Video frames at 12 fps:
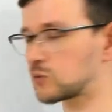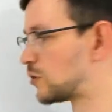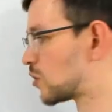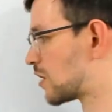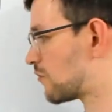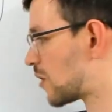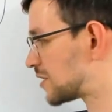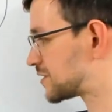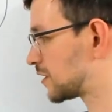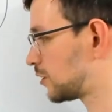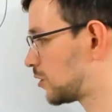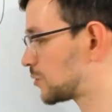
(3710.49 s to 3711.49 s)
When you have one
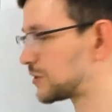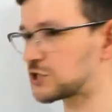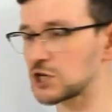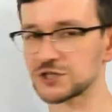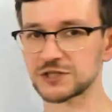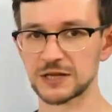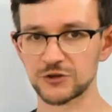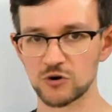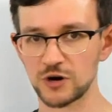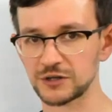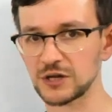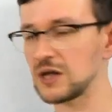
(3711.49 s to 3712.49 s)
single node, it's just
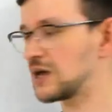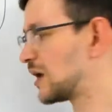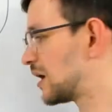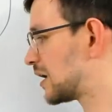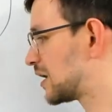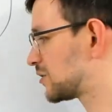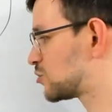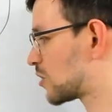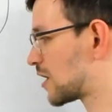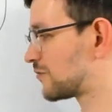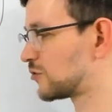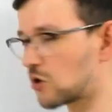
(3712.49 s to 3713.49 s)
centroid, and you
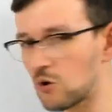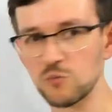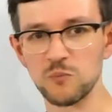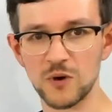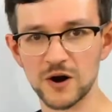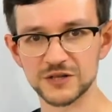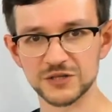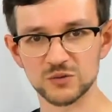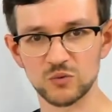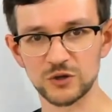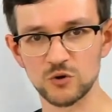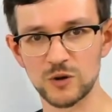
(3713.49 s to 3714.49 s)
have no
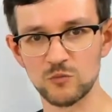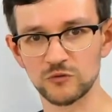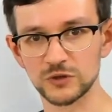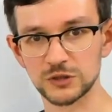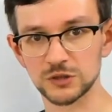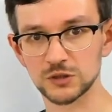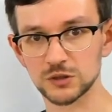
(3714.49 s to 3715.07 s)
parts when you remove it.